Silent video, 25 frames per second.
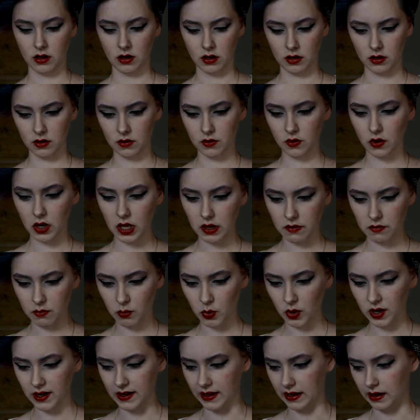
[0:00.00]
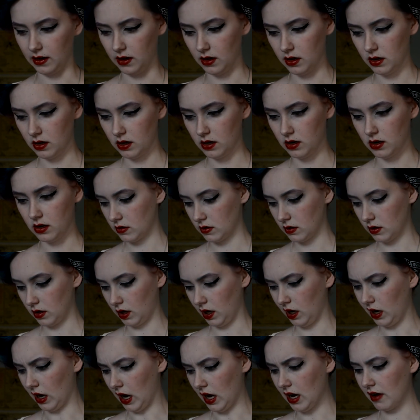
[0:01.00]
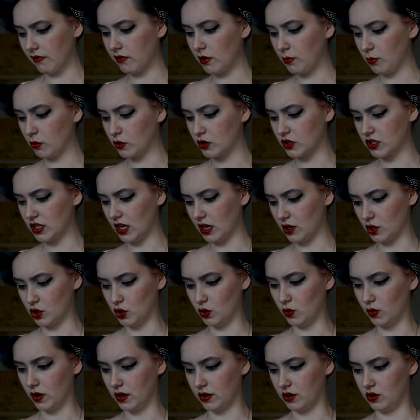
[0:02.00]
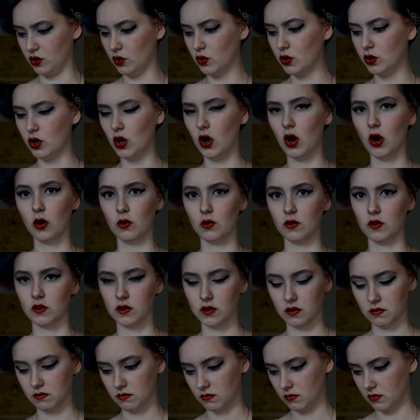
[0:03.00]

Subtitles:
They're not even pretty. I have a mustache and you don't.